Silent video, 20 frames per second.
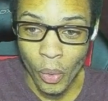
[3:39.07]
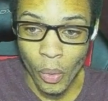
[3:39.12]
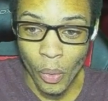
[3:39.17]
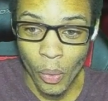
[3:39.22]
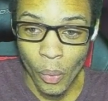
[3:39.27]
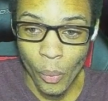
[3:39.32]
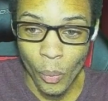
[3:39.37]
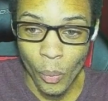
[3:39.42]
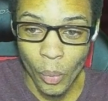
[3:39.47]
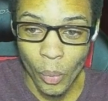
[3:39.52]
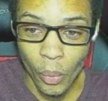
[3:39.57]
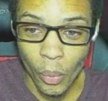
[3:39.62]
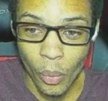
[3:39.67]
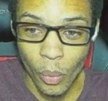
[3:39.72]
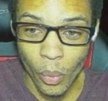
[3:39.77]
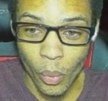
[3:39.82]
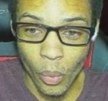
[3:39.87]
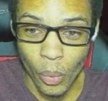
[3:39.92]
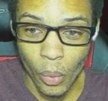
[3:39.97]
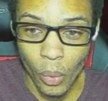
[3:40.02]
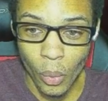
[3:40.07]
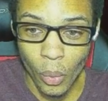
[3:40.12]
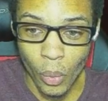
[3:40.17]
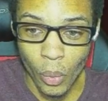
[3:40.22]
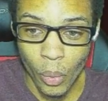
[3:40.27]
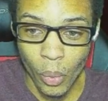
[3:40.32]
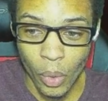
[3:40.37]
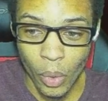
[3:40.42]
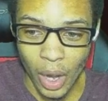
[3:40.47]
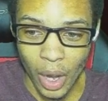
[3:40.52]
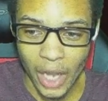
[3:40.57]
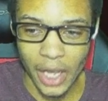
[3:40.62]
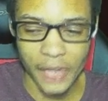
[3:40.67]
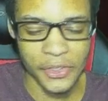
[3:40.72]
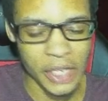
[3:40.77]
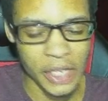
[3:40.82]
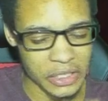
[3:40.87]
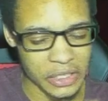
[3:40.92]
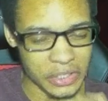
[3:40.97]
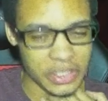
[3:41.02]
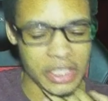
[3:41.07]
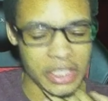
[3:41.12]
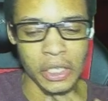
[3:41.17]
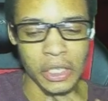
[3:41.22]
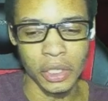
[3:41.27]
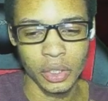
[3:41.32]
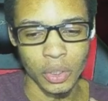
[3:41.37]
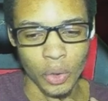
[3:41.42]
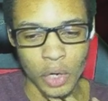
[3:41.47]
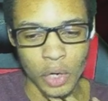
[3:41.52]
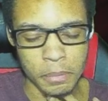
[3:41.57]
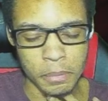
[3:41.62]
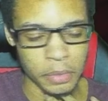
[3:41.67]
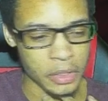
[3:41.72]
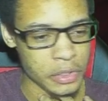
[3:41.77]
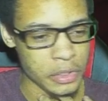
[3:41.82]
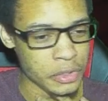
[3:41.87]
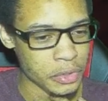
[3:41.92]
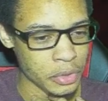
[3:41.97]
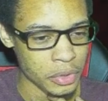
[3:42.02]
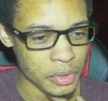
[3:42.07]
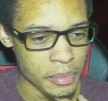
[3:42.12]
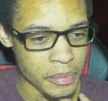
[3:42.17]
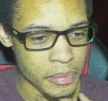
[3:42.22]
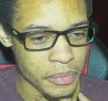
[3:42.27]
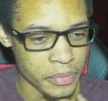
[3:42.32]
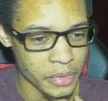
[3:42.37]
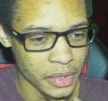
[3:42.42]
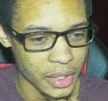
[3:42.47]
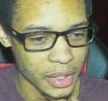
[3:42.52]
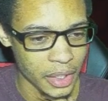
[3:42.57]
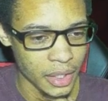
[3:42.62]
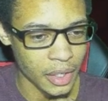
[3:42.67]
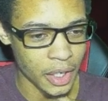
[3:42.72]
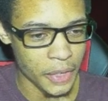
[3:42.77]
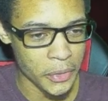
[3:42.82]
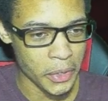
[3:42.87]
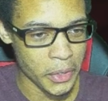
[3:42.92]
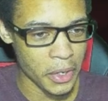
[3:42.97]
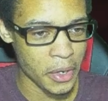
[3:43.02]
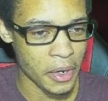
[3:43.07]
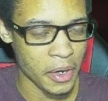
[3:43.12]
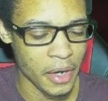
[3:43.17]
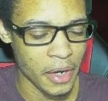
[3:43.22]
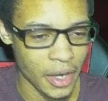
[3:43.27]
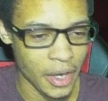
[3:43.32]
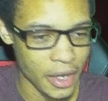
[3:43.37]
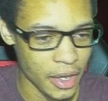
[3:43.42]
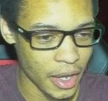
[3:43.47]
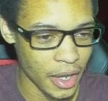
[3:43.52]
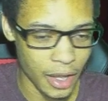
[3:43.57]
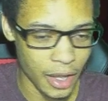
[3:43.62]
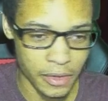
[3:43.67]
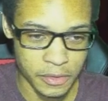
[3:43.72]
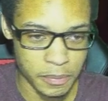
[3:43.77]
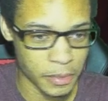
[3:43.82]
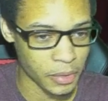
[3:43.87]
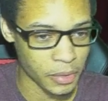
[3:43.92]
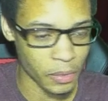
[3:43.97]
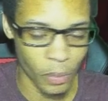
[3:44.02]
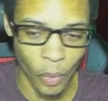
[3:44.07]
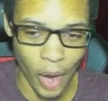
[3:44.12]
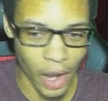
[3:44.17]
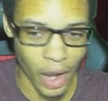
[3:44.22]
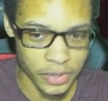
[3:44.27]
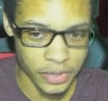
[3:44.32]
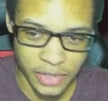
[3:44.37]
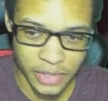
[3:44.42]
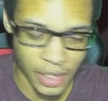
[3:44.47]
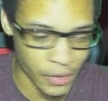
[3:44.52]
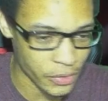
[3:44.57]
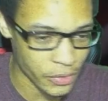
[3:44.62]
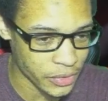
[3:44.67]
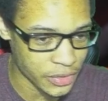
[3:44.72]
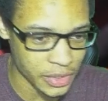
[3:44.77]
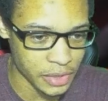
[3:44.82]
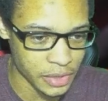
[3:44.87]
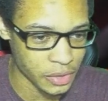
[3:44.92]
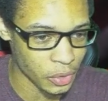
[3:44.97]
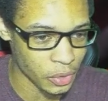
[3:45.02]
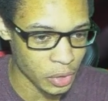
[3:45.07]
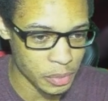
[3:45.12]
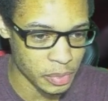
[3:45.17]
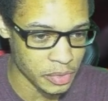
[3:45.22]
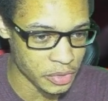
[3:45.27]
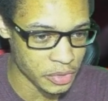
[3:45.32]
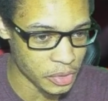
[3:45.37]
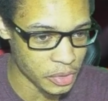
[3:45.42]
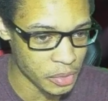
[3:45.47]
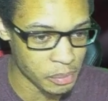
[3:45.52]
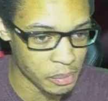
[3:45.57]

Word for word: I, I think I just seen a Lord Blazoom on there. I, I, it's been a while since I've seen Lord Blazoom,